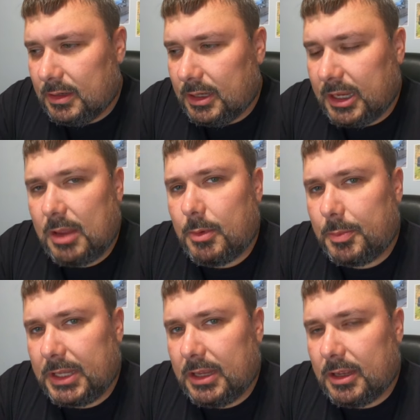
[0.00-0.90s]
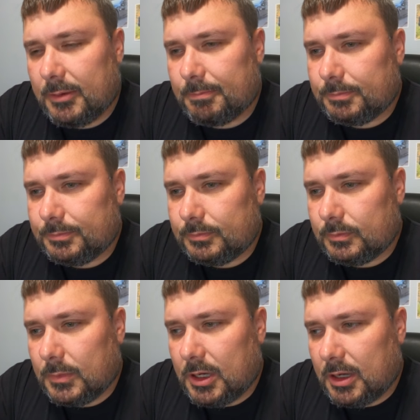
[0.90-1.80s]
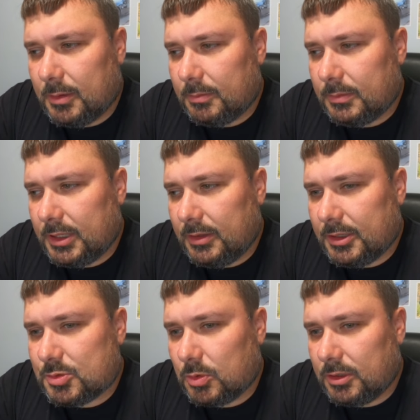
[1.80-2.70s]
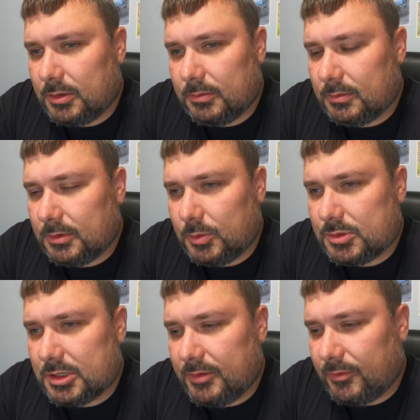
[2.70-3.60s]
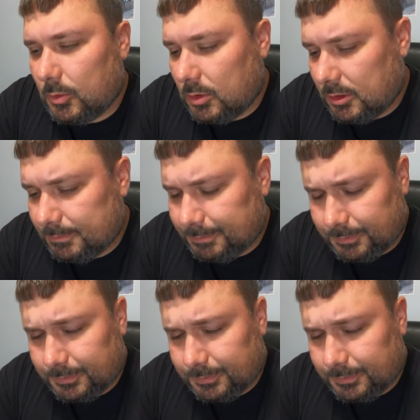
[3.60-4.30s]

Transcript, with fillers: it came up again, and this one, it was a different one,